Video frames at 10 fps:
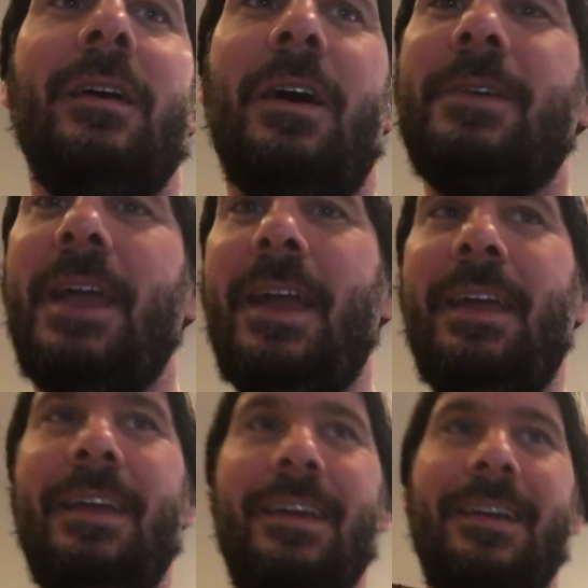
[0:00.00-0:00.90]

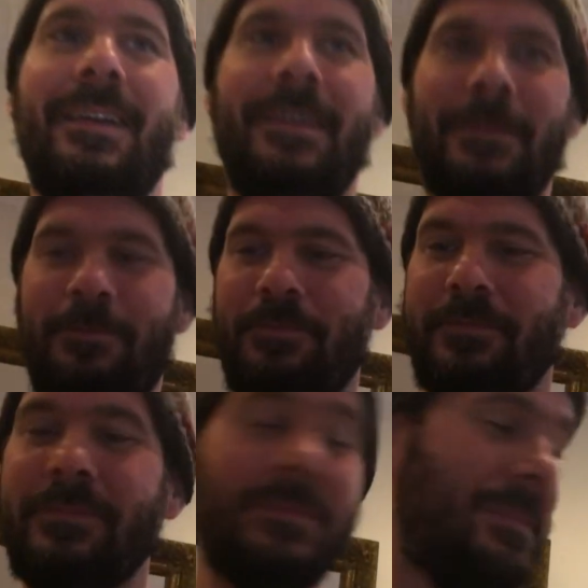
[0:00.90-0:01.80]
Okay.
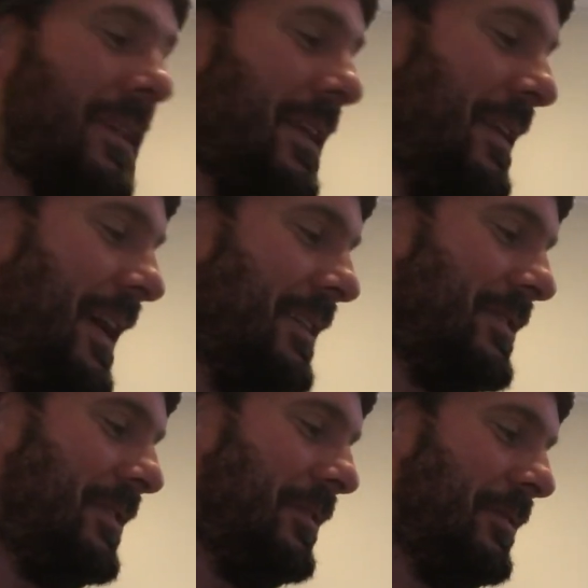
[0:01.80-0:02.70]
Next
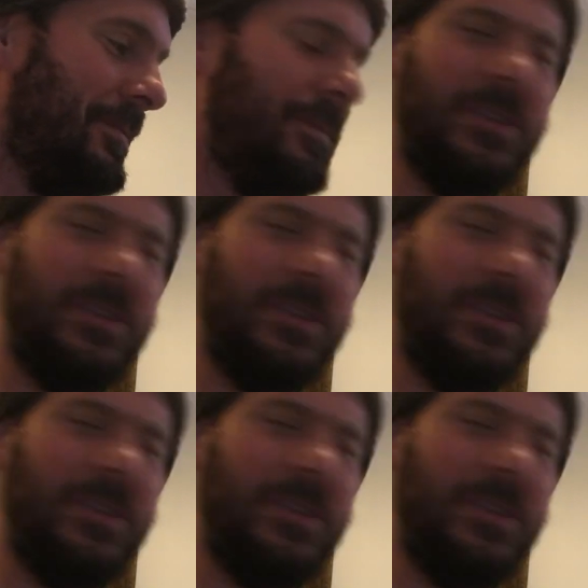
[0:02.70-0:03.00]
tune.